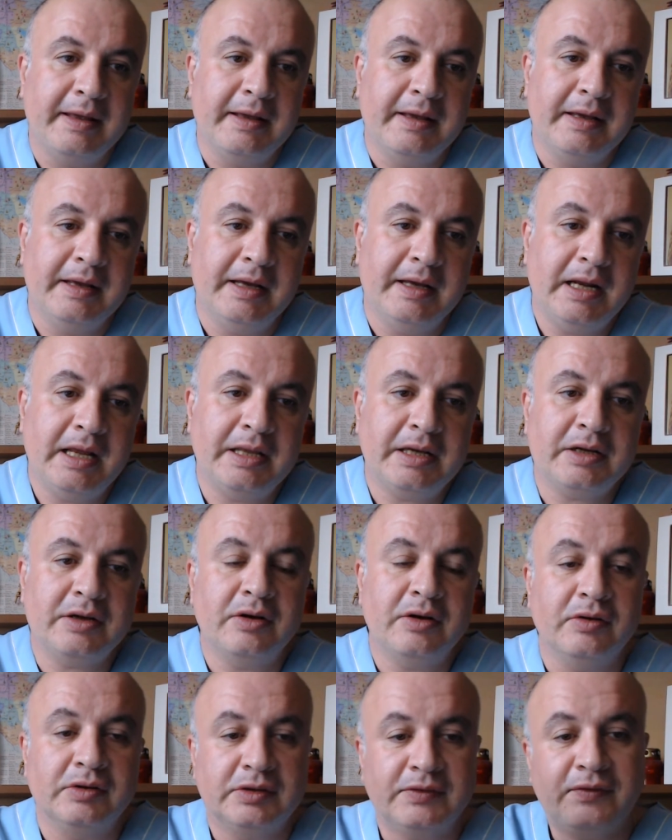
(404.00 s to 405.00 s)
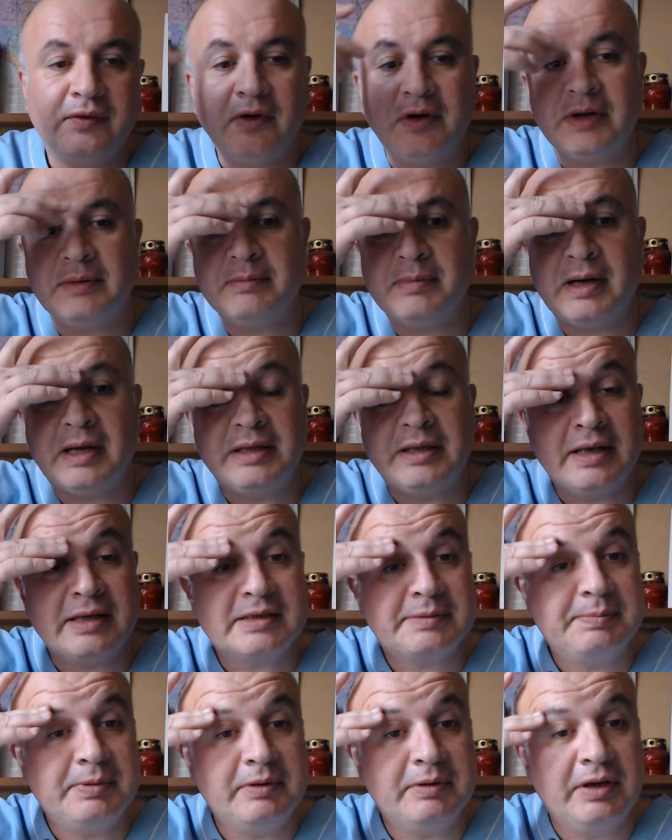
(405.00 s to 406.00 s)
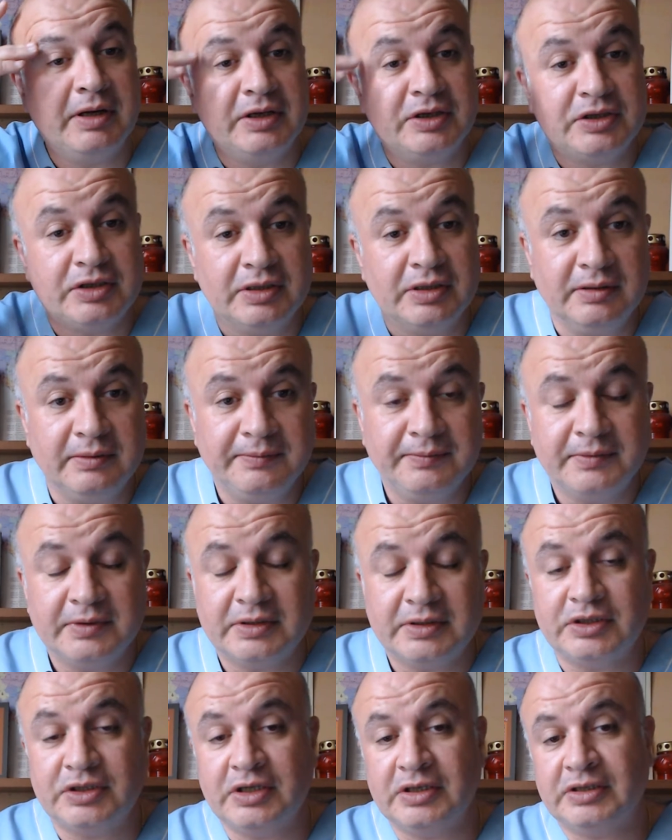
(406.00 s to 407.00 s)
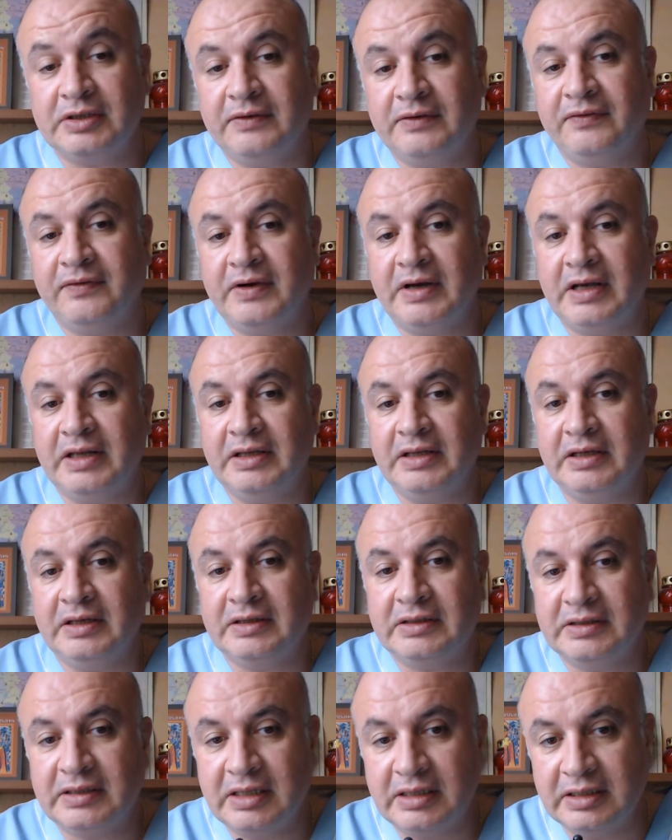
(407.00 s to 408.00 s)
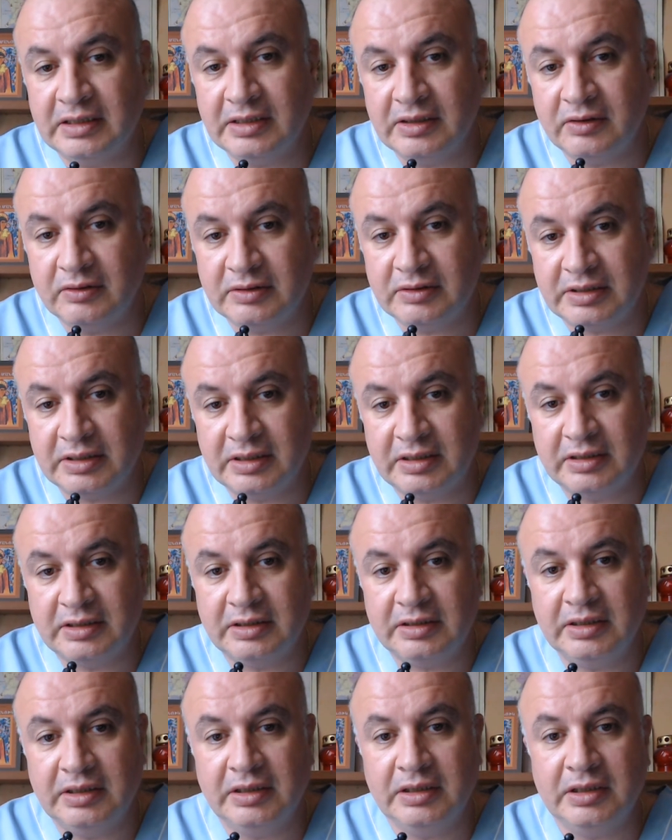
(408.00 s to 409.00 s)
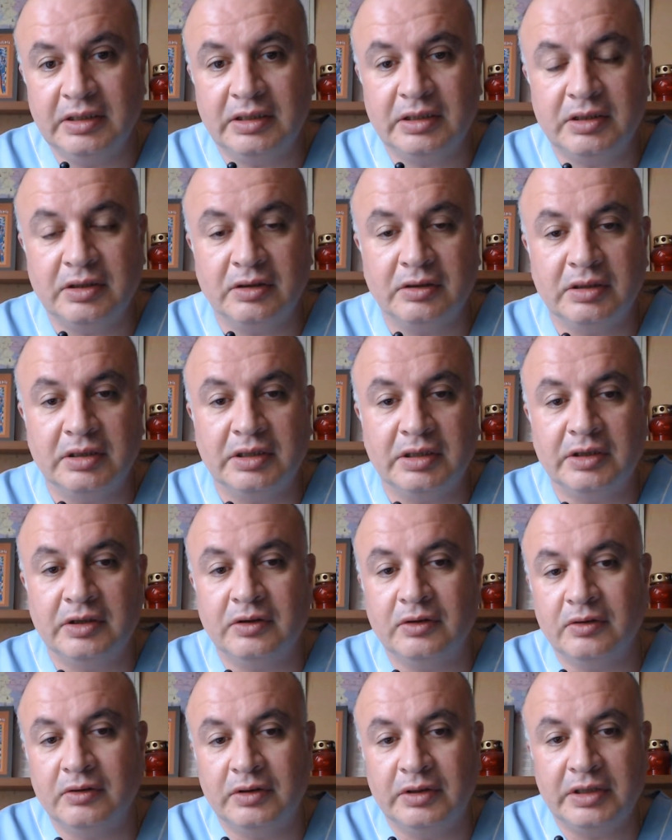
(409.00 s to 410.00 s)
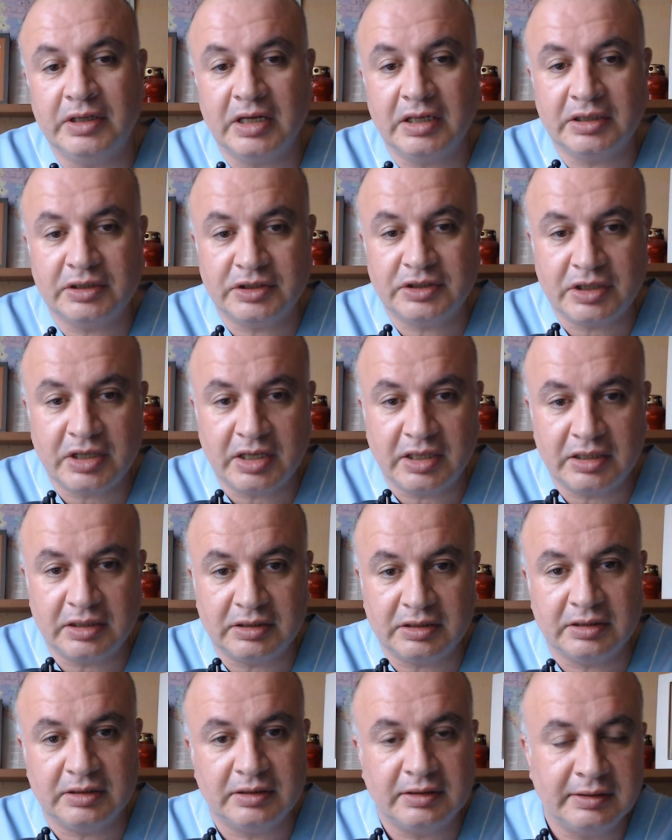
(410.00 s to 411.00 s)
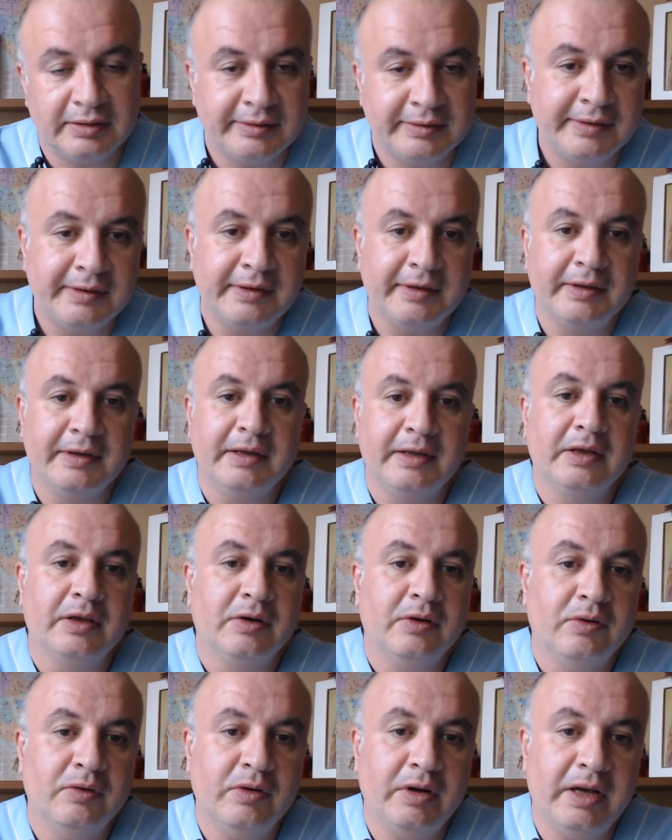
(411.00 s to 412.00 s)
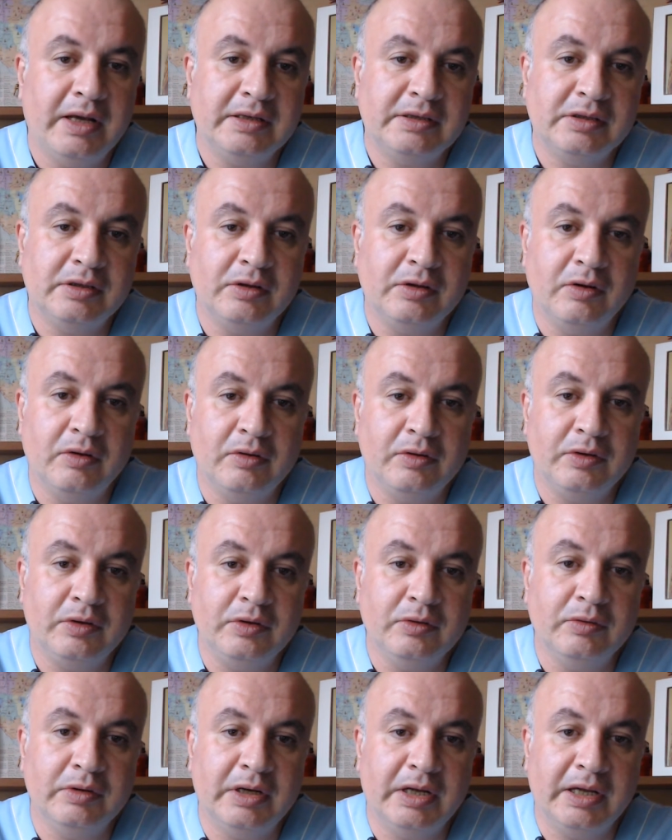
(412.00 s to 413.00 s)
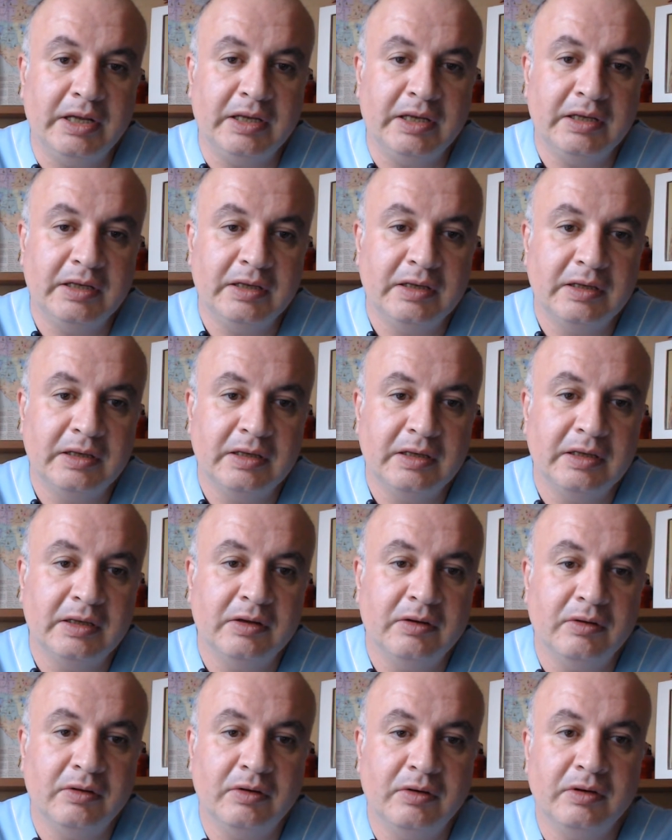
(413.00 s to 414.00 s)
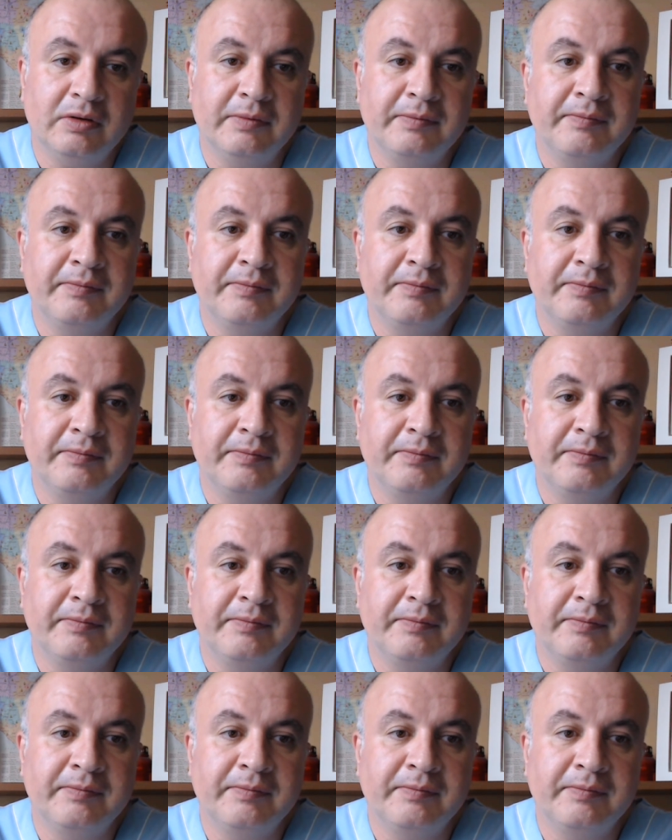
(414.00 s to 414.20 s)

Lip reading: Another cause: foreign body aspiration. Suggestive findings: sudden onset in a toddler or young child who has no uriae or